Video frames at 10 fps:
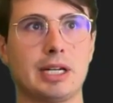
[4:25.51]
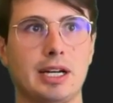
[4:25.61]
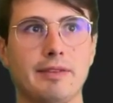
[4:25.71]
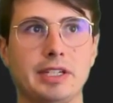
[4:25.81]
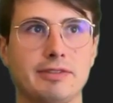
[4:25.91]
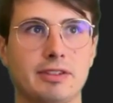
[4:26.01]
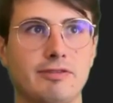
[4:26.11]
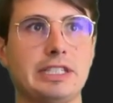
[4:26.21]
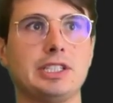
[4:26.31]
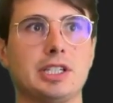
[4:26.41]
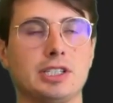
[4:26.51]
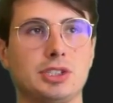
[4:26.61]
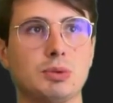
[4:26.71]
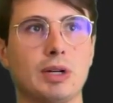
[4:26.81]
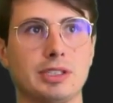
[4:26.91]
of the different features
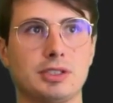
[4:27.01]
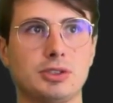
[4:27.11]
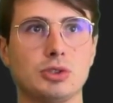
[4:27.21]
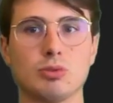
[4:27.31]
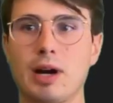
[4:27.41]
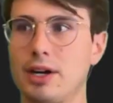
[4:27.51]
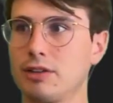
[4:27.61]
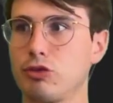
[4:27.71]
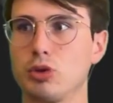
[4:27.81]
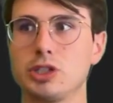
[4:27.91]
you want to monitor for,